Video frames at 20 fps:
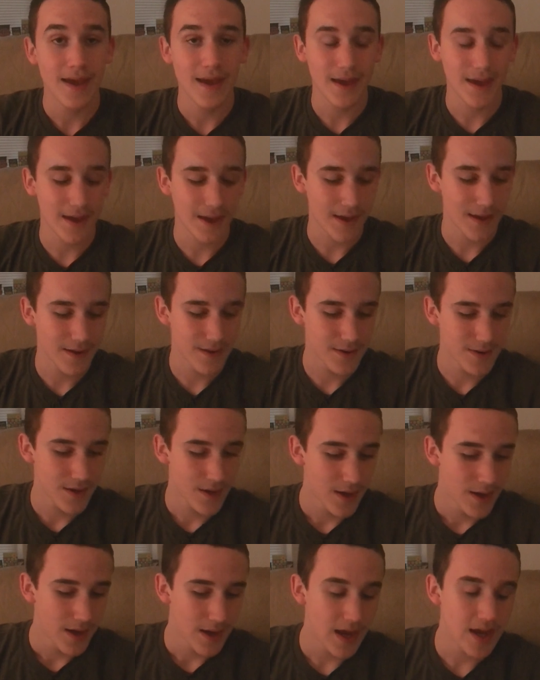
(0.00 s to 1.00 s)
And
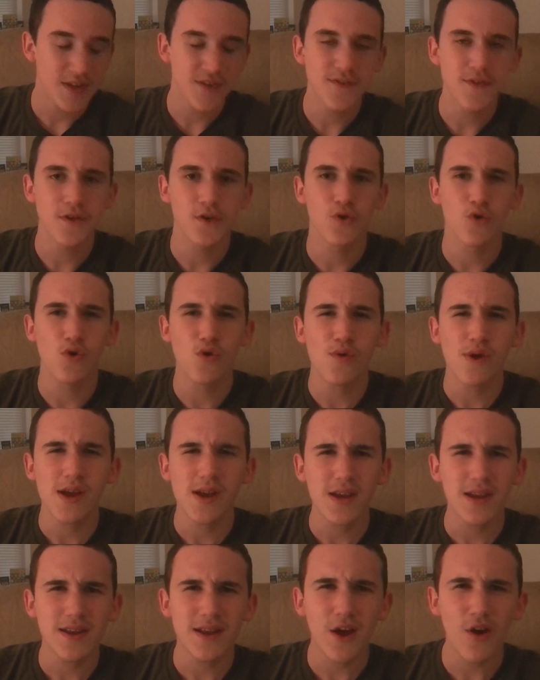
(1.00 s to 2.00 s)
as for the gore
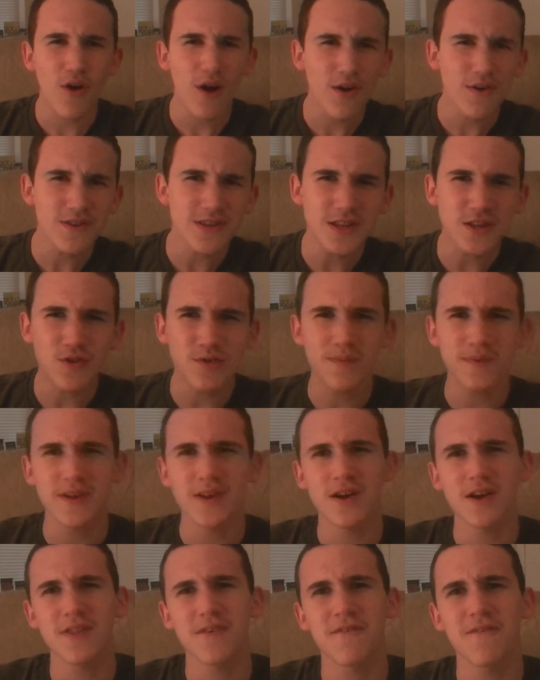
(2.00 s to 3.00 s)
rating, no, I was a little bit
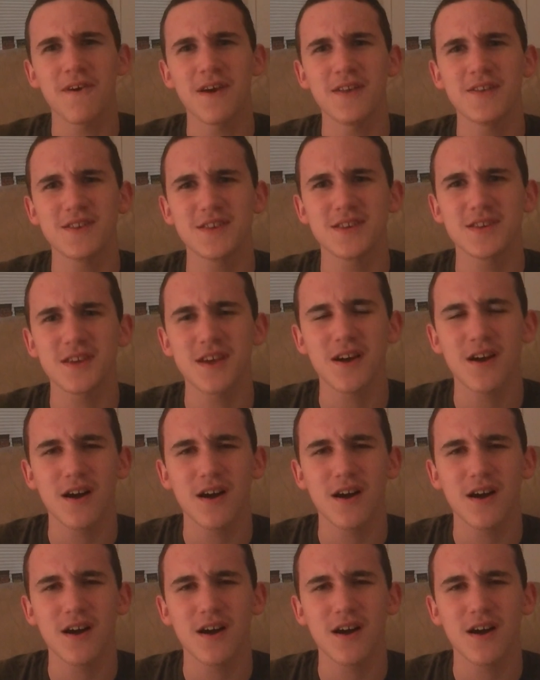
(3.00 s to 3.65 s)
on the fence.